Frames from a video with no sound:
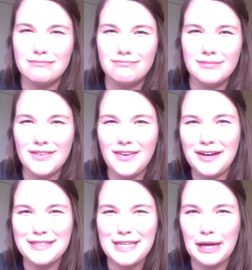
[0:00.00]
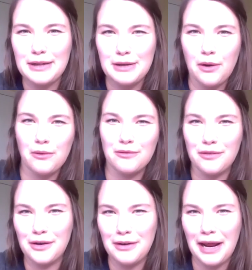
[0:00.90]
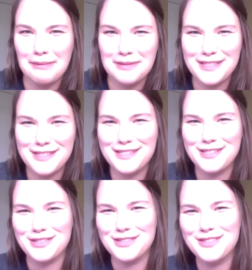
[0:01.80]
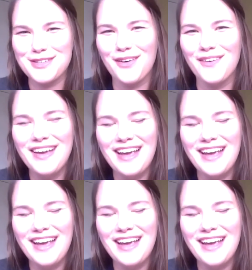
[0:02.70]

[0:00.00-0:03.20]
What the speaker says: not exactly known for unanimous decisions. So